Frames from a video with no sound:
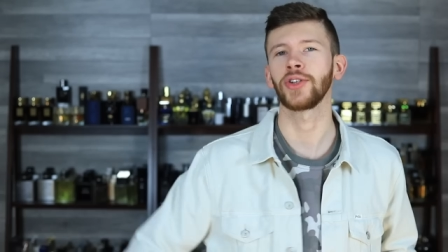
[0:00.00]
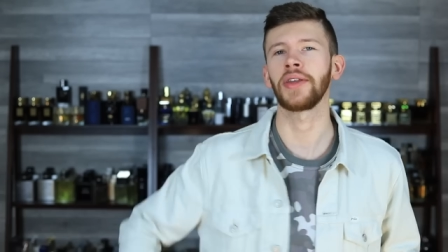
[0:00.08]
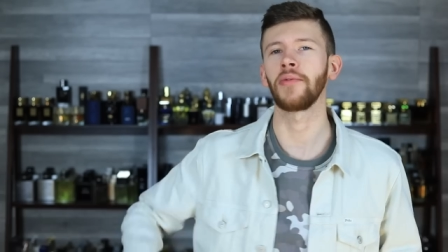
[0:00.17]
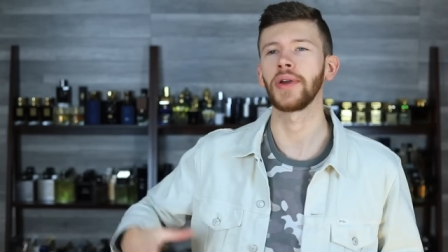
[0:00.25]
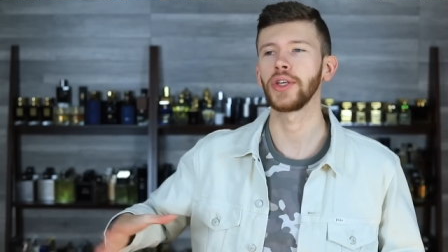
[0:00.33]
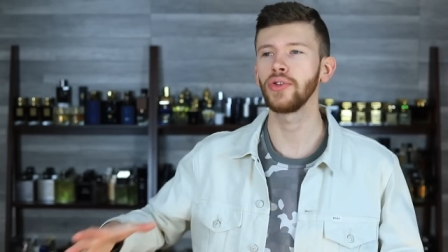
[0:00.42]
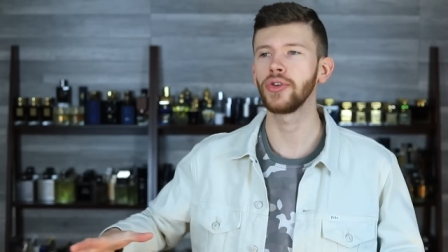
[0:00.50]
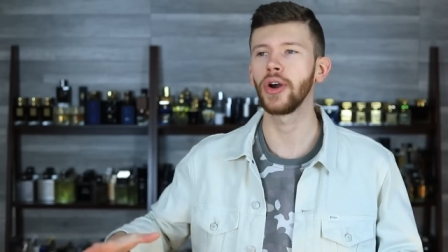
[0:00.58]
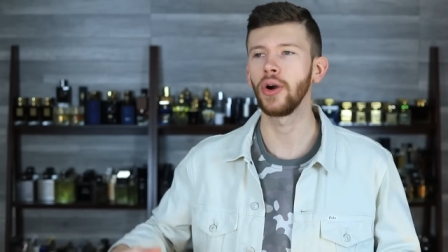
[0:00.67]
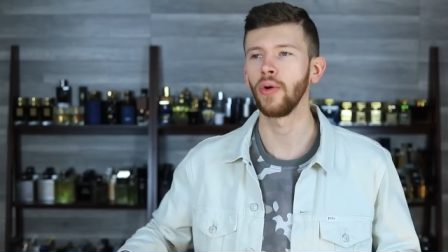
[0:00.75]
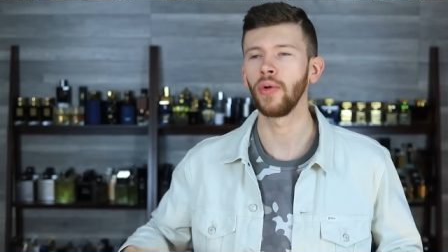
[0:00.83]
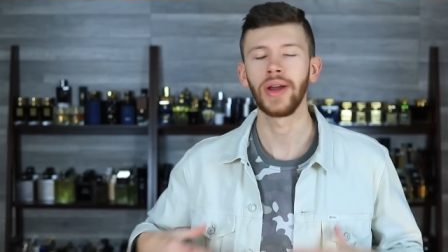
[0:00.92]
so that way you
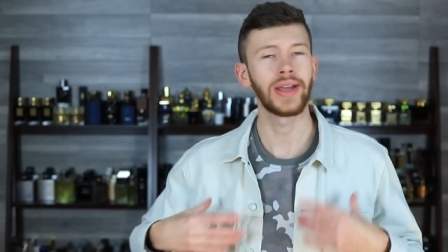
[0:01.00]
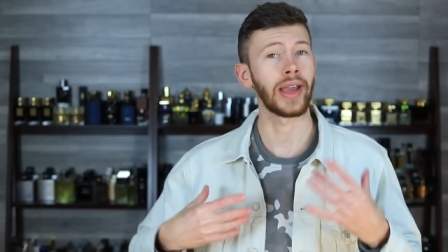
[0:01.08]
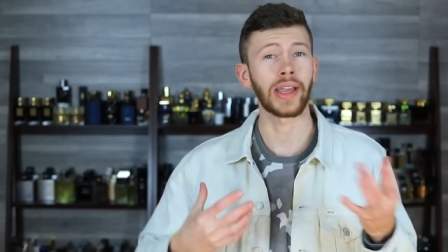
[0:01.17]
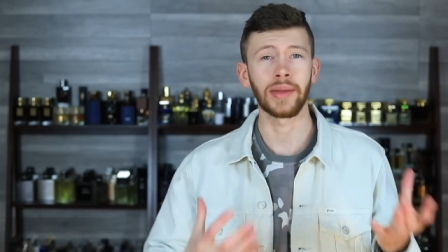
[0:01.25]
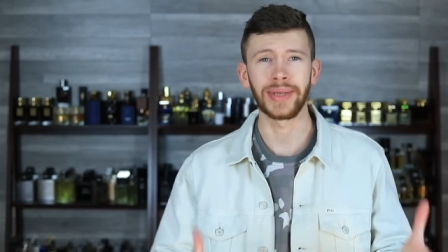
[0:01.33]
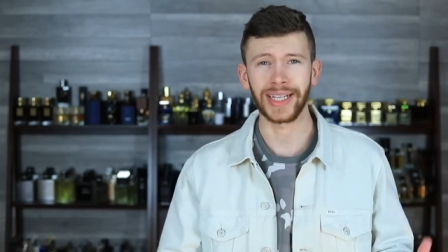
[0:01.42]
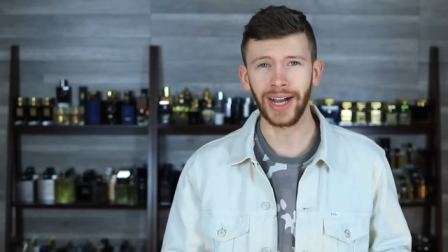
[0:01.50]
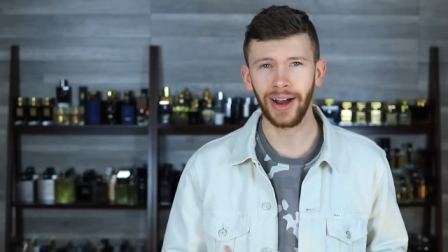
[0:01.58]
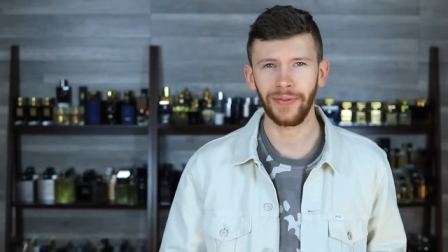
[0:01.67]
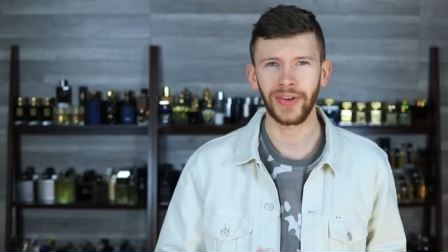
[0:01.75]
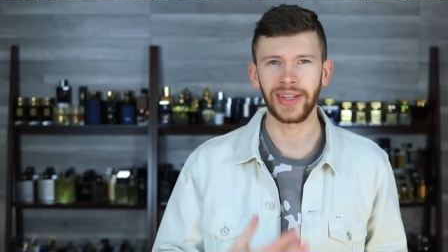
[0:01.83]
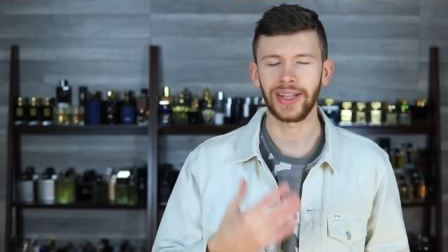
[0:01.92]
know and can be
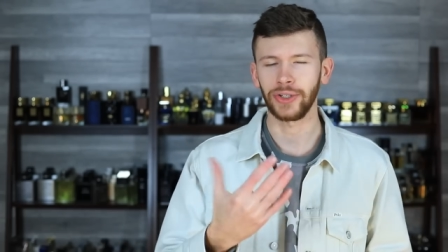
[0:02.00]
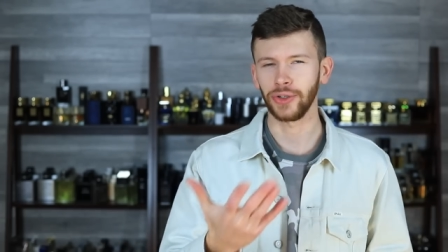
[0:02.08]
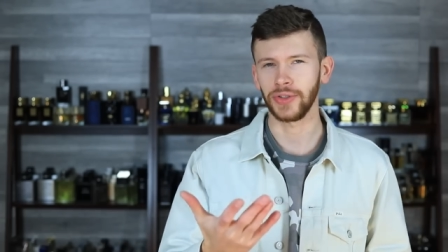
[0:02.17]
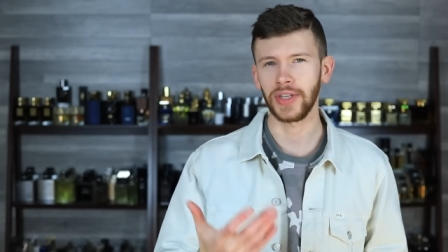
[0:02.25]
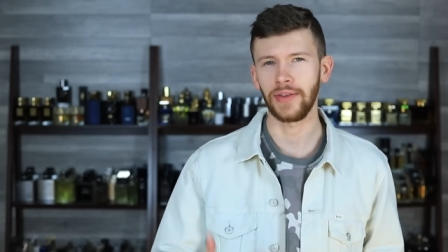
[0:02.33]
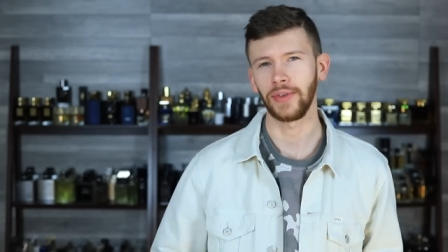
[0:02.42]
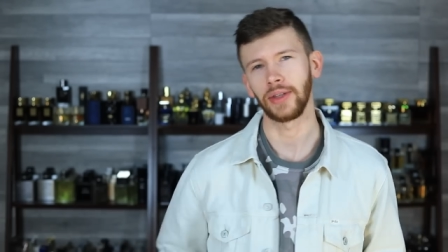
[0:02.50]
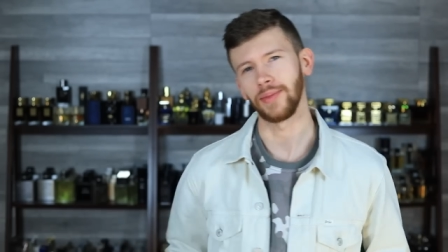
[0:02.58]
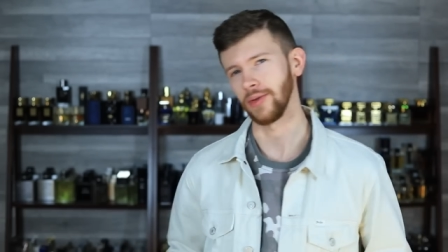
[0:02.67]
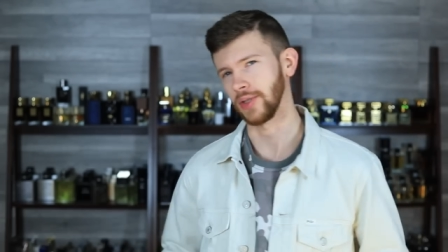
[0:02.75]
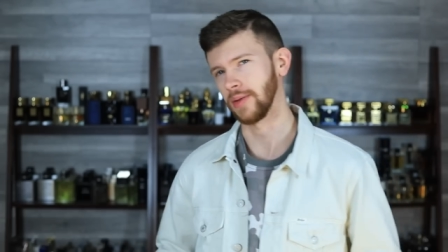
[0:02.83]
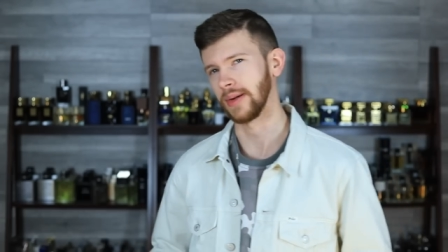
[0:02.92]
confident that you're saving the
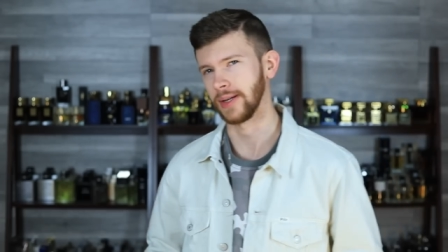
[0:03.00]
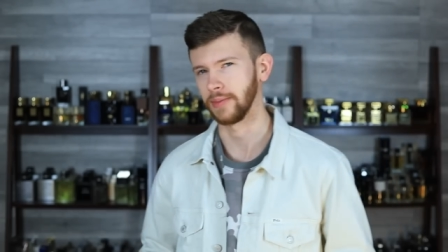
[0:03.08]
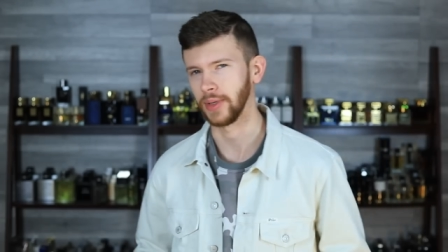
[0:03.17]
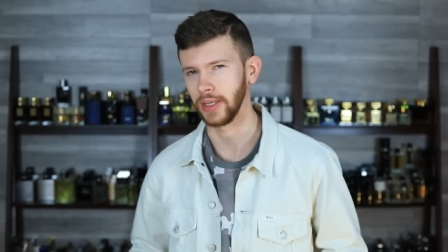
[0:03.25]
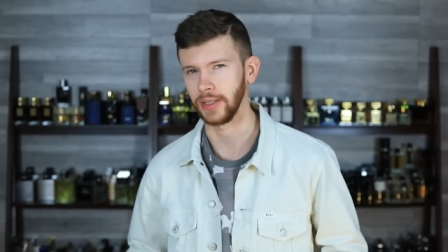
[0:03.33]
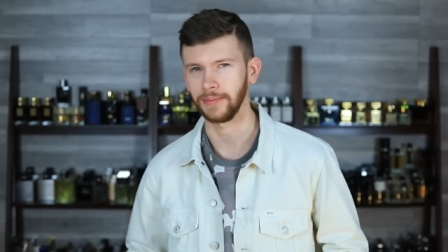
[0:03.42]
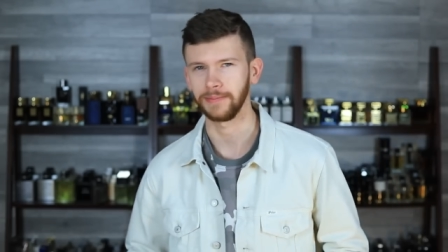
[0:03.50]
most amount of money.